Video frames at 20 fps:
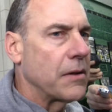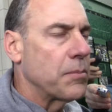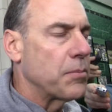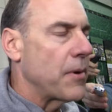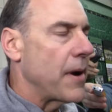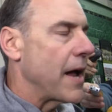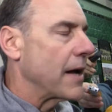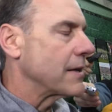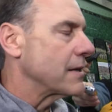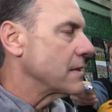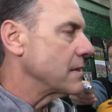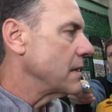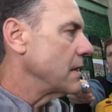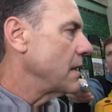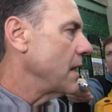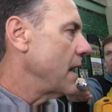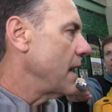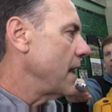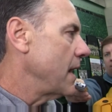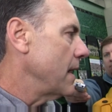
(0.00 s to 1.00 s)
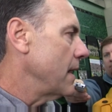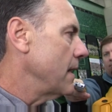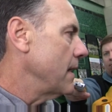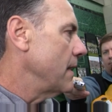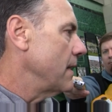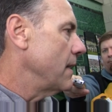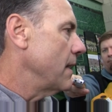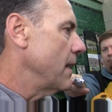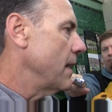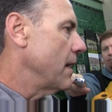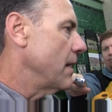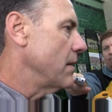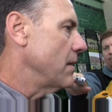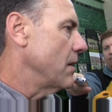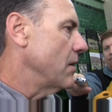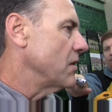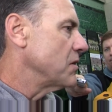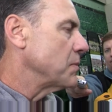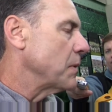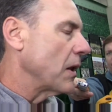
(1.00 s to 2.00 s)
to practice today, and, you
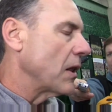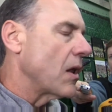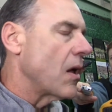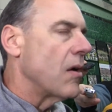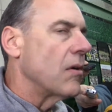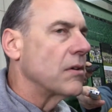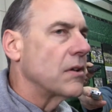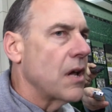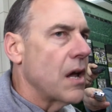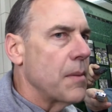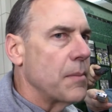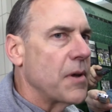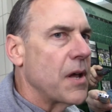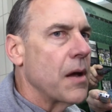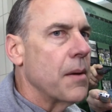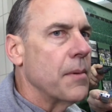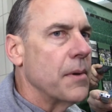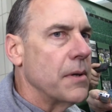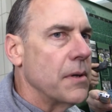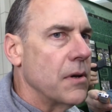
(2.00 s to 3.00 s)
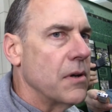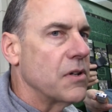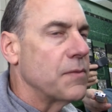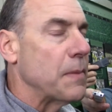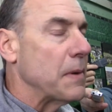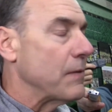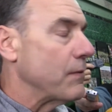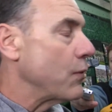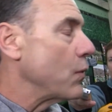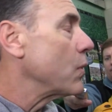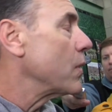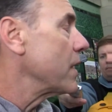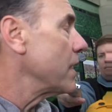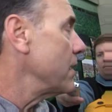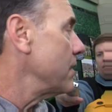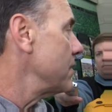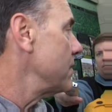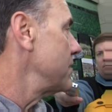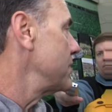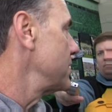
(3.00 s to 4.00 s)
know, it's been a long time coming. You know, it's been 4
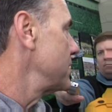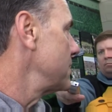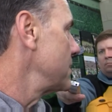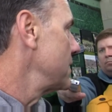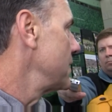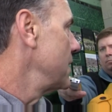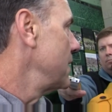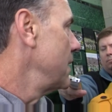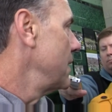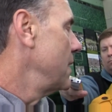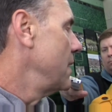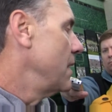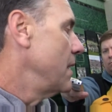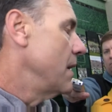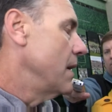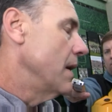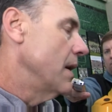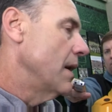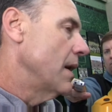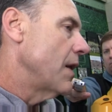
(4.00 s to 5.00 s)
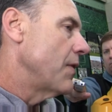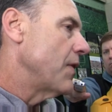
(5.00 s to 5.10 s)
years. And I